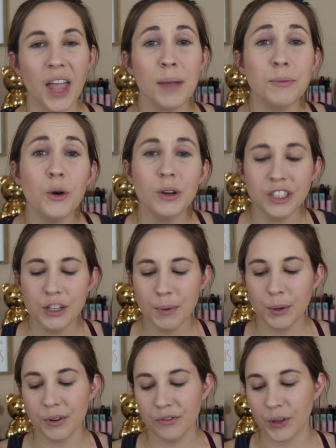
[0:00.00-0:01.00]
I'm going to
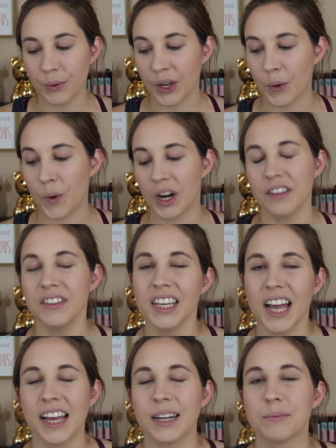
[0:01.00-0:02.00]
be reviewing one of
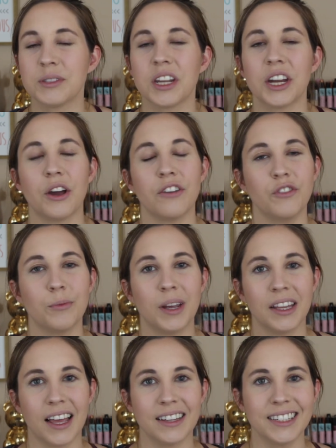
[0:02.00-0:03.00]
the items that I got for
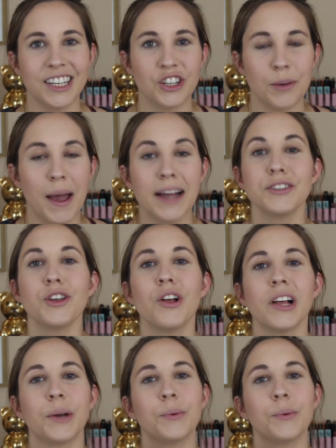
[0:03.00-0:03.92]
my last TJ Maxx haul.